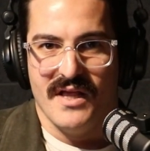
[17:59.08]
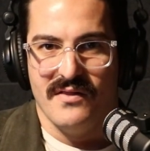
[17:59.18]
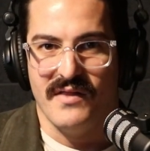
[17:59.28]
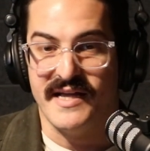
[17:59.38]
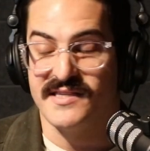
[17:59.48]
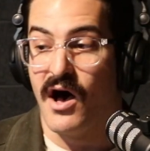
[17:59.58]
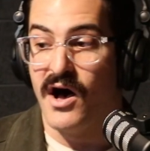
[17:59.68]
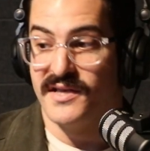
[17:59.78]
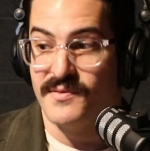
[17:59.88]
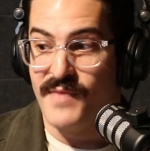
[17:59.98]
like it's
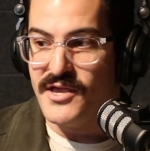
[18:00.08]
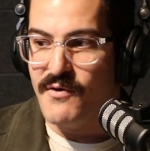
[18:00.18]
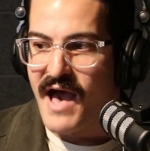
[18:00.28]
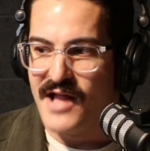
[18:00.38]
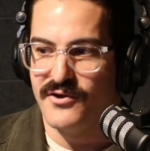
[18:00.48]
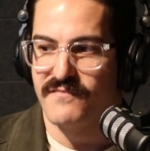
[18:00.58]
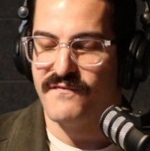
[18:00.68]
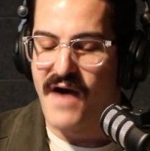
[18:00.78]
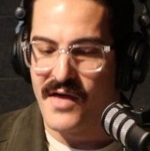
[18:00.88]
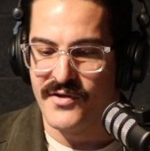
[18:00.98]
awesome that you had your
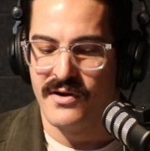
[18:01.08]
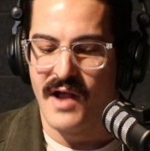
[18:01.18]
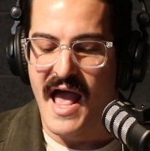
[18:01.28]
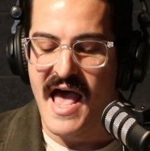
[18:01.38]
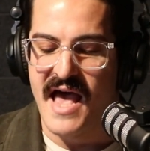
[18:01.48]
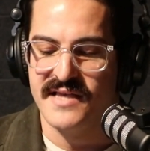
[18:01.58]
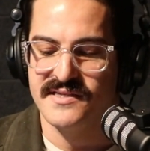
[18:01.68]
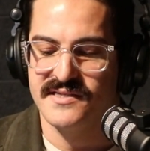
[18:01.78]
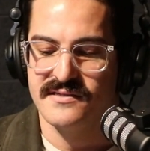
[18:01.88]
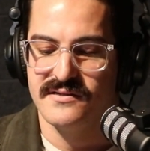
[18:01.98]
father
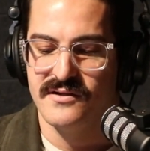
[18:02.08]
as